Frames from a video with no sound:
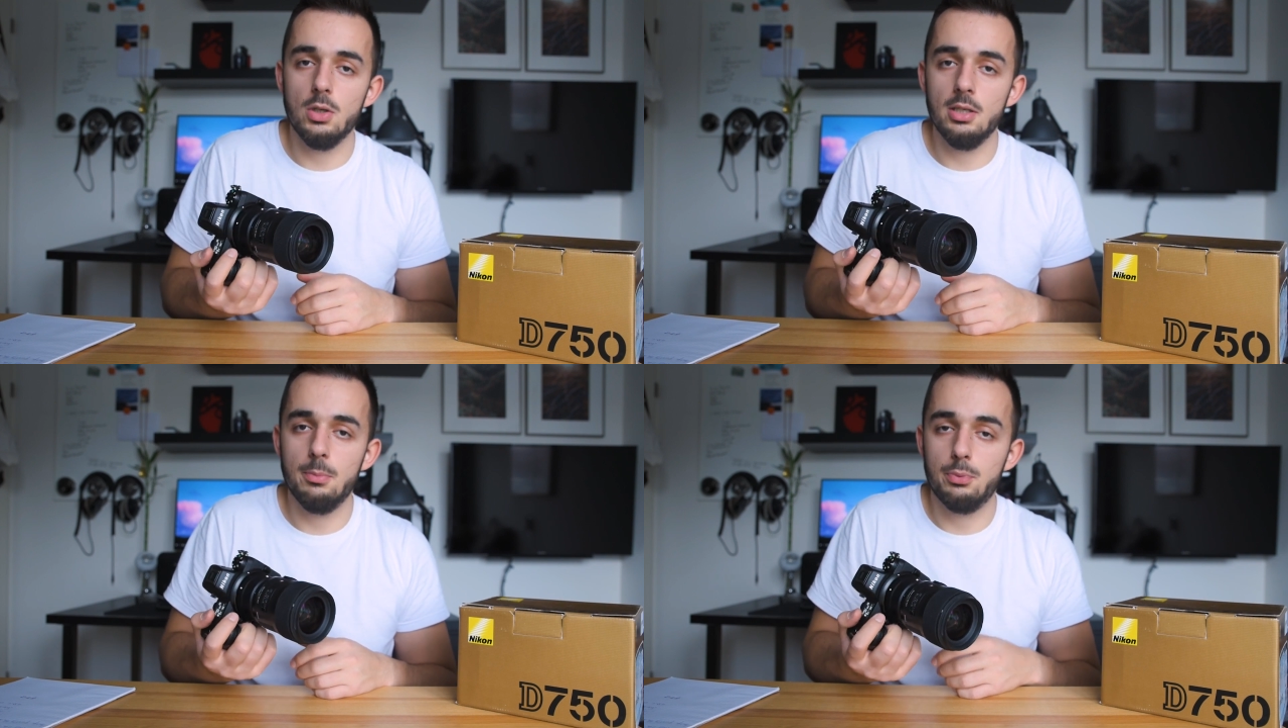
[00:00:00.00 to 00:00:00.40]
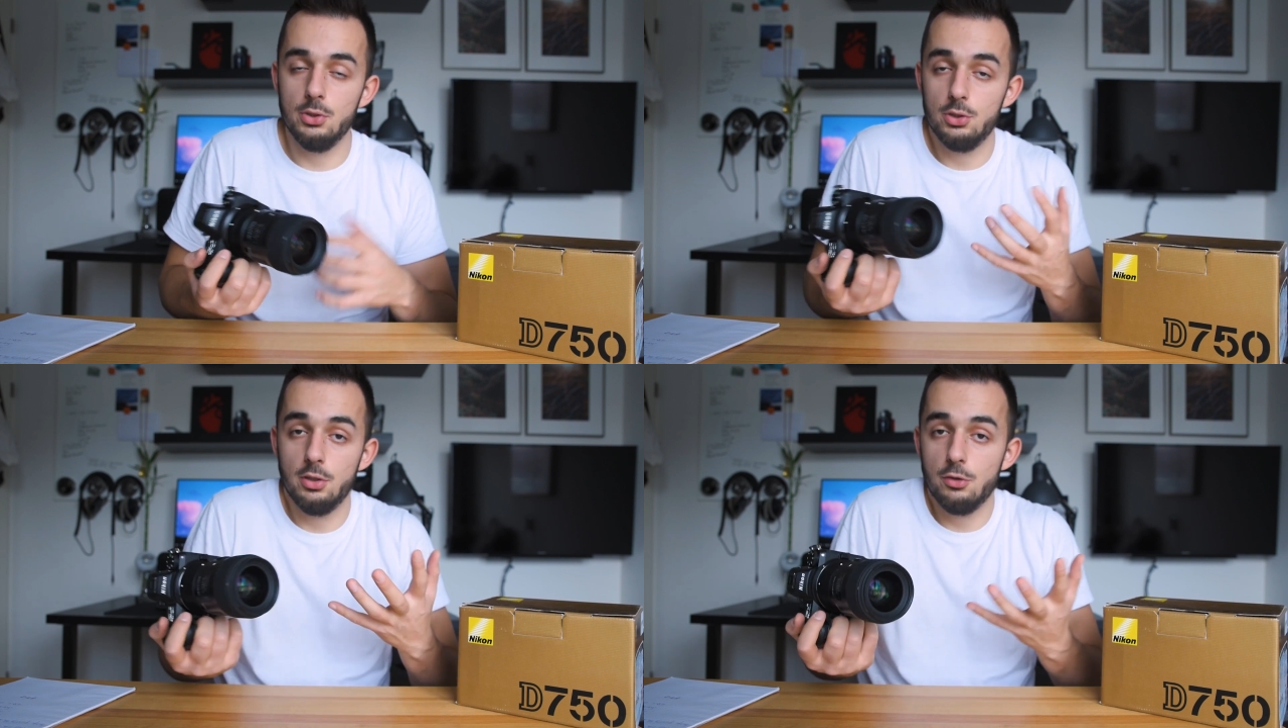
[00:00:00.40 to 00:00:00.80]
want to
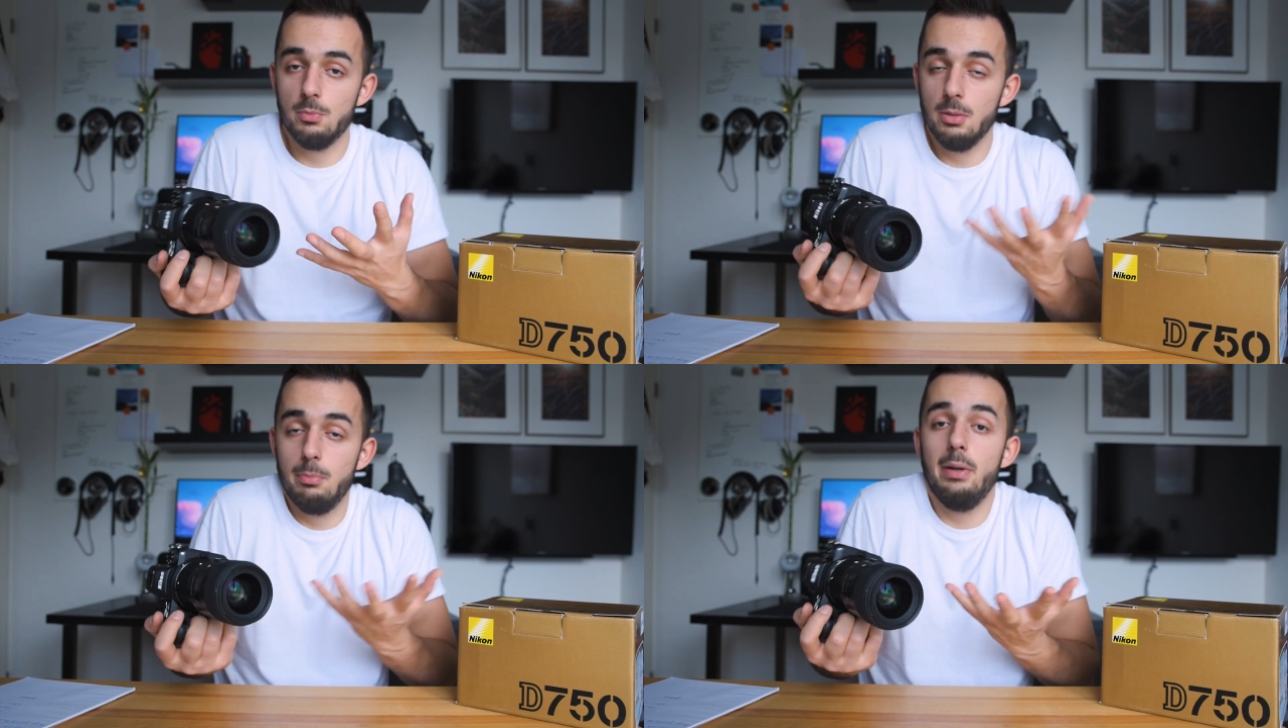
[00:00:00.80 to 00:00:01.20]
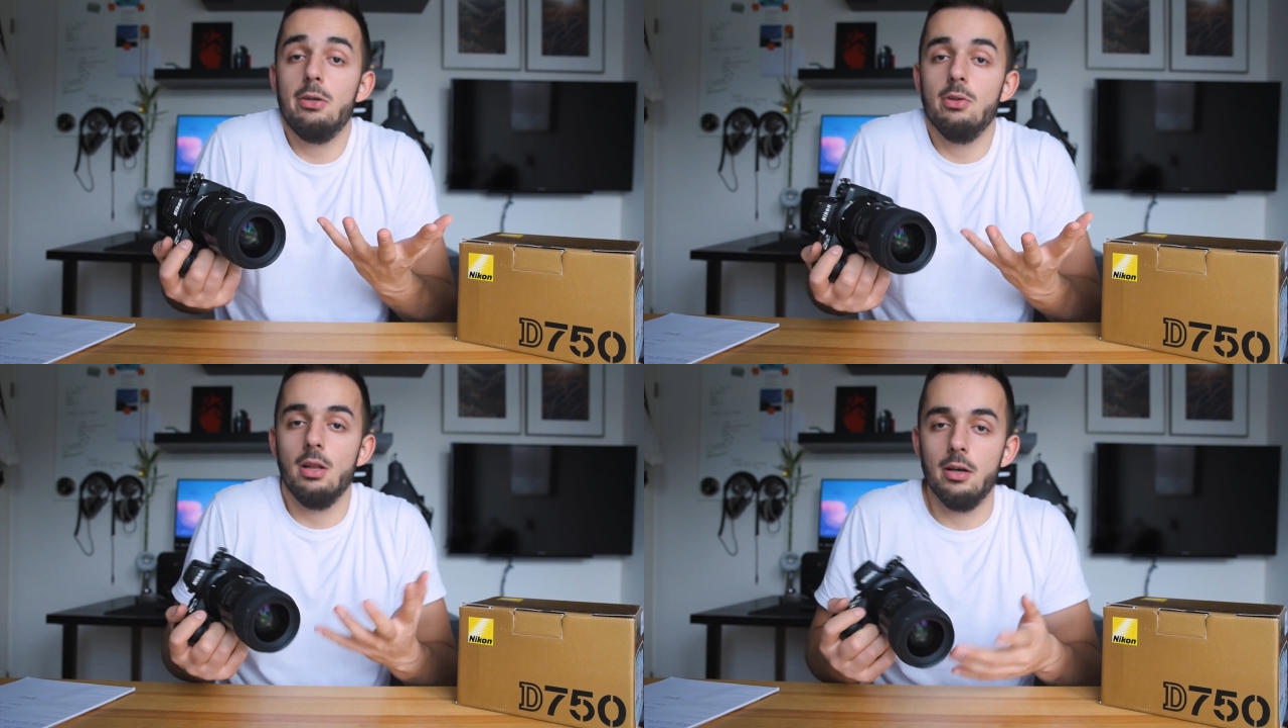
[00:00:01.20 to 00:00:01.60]
preserve my
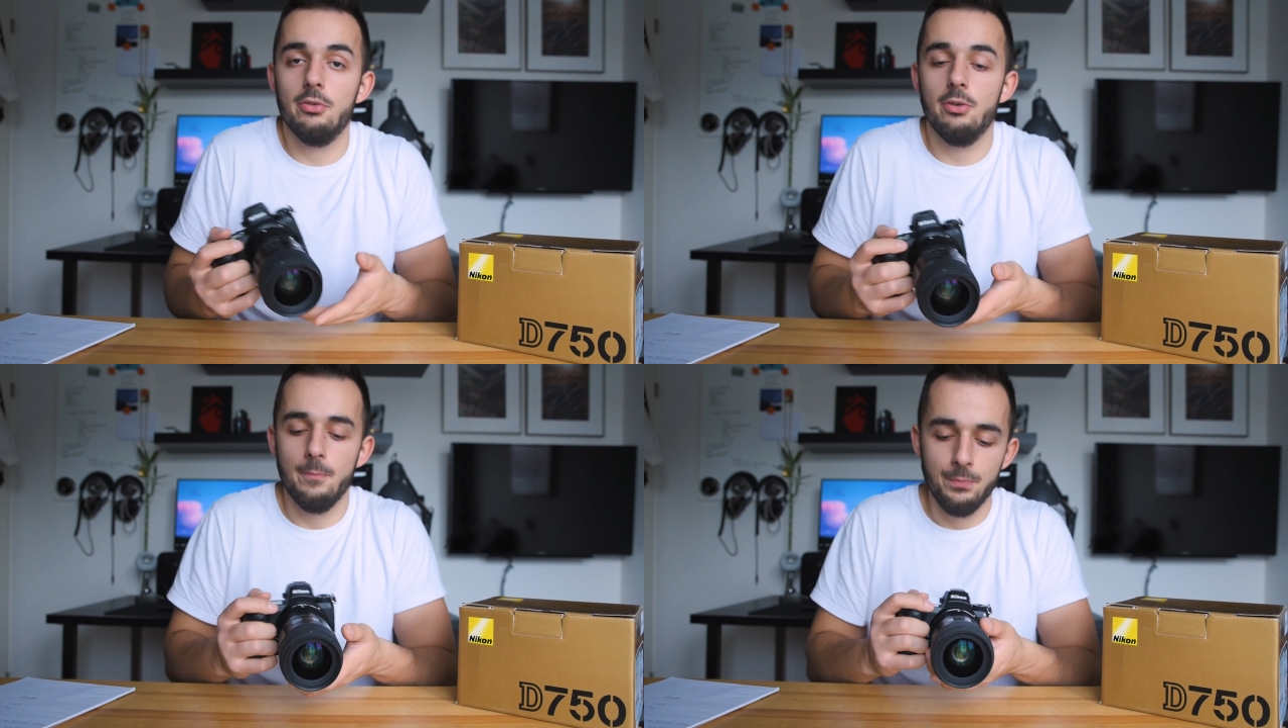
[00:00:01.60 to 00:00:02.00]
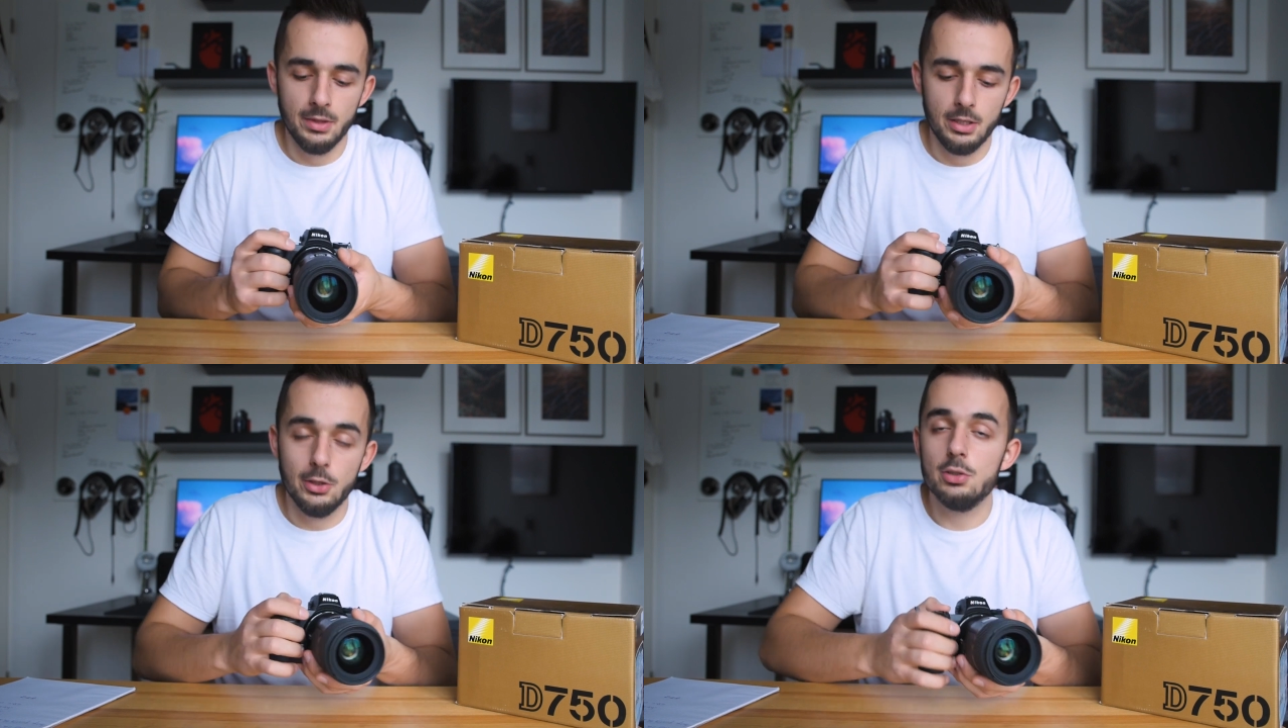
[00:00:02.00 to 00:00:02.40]
battery life.
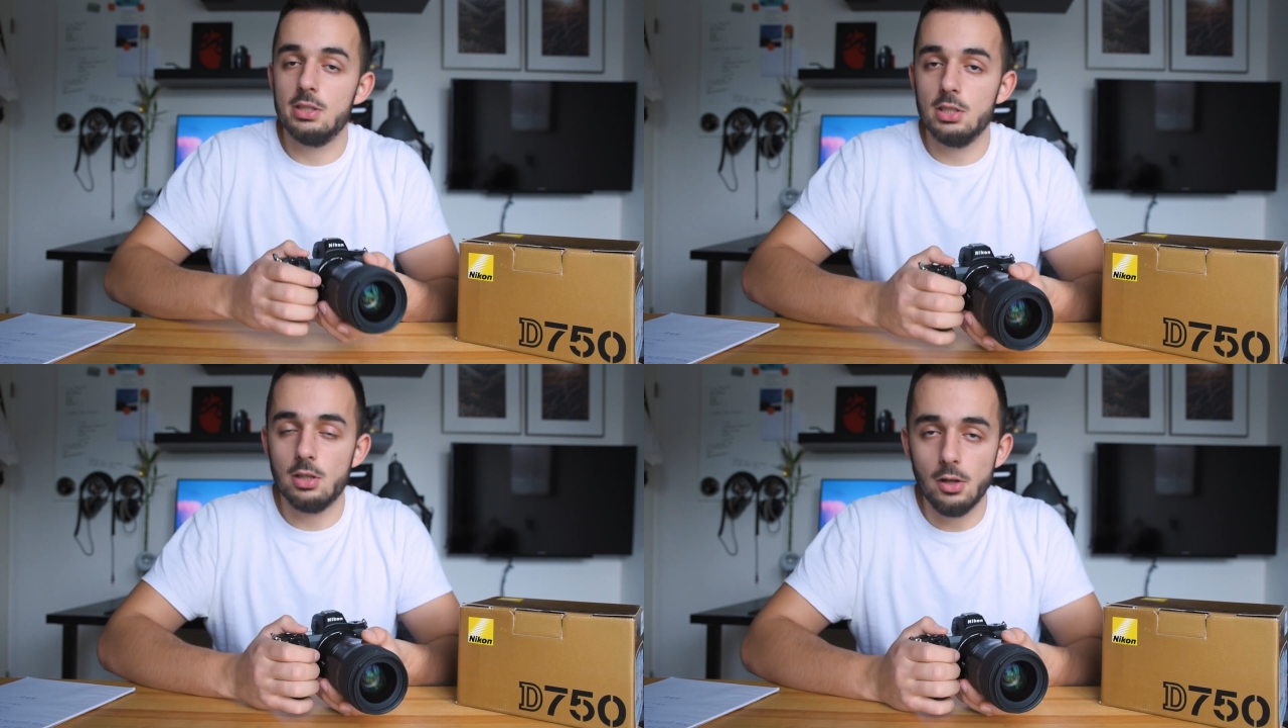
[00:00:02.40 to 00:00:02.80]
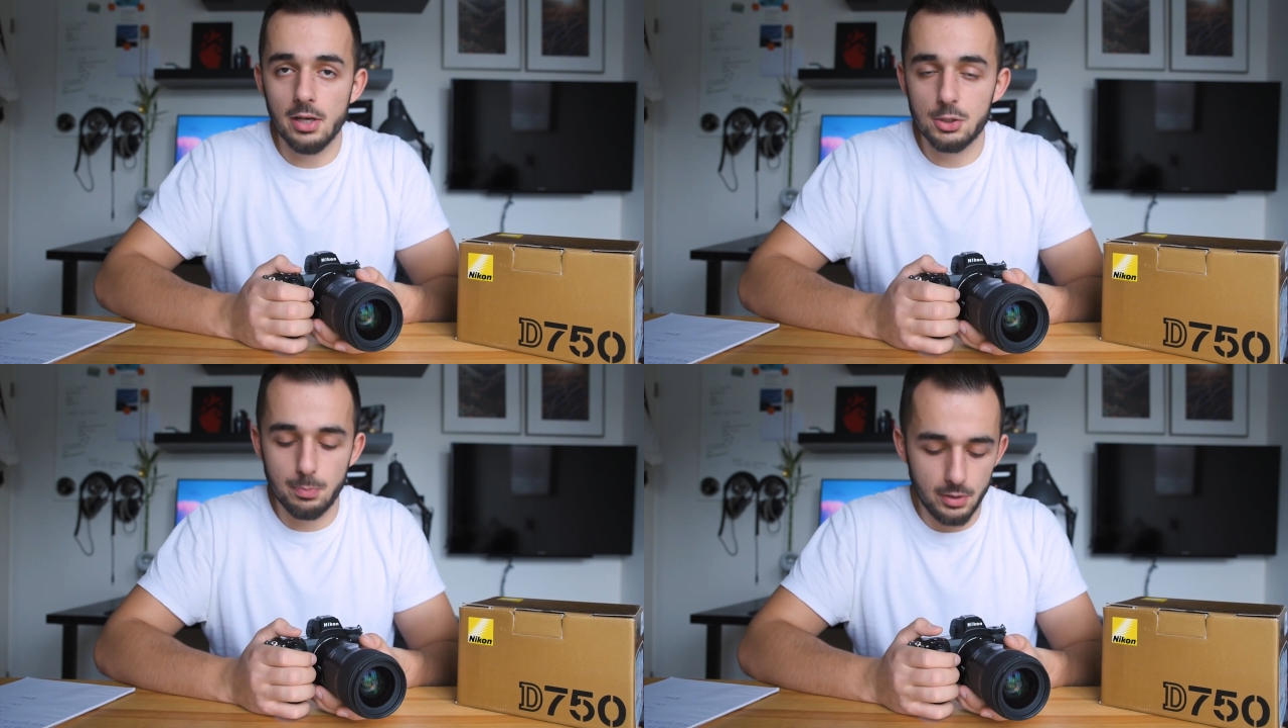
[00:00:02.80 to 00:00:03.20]
Use it as
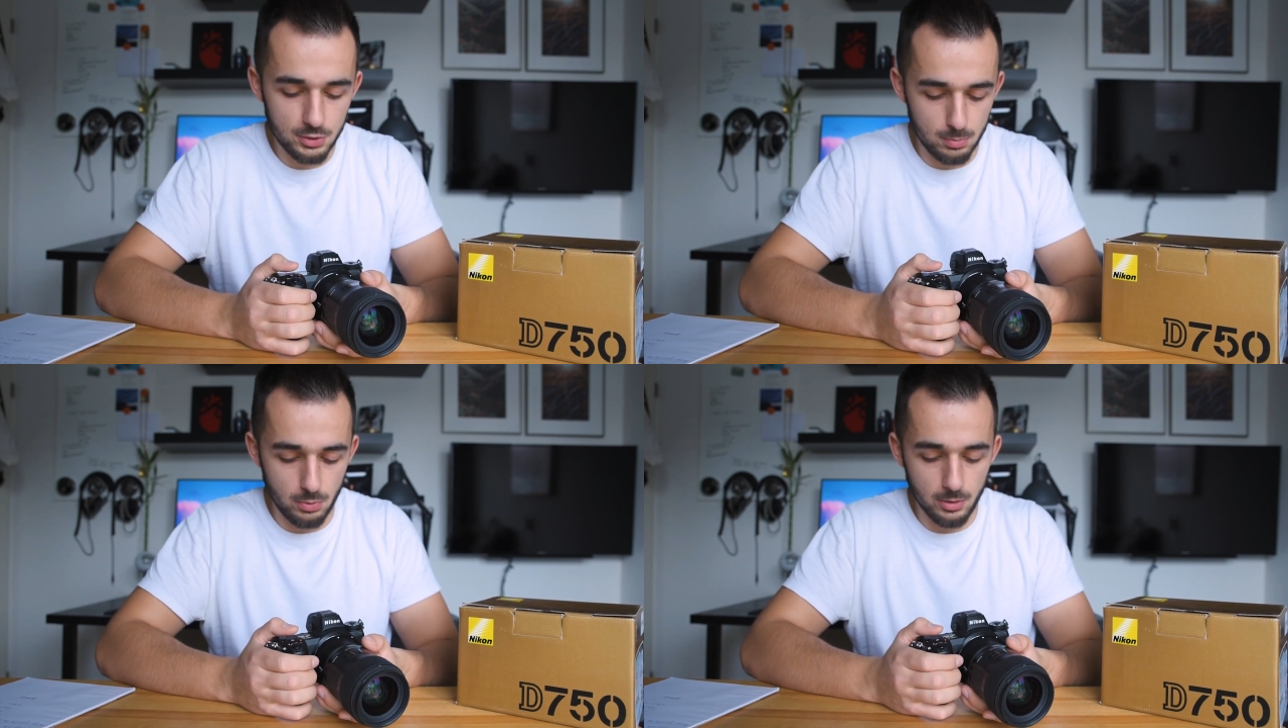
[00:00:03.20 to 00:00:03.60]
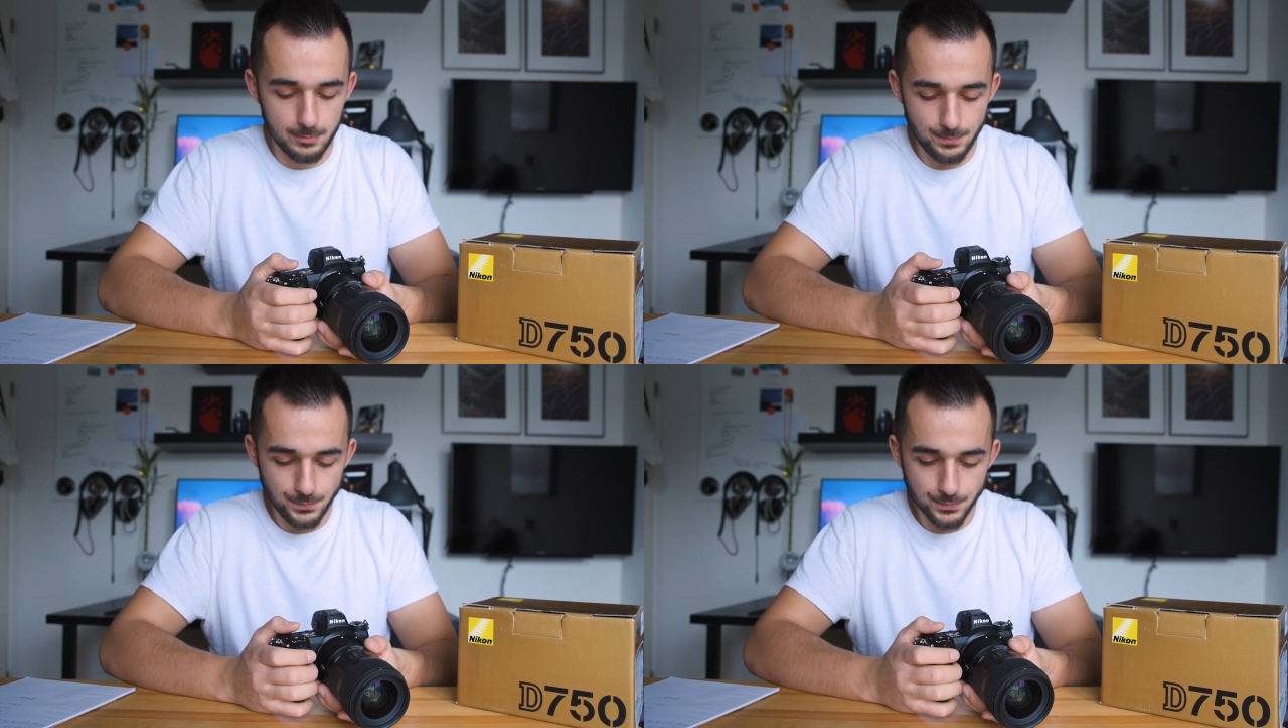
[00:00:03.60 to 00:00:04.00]
long as possible.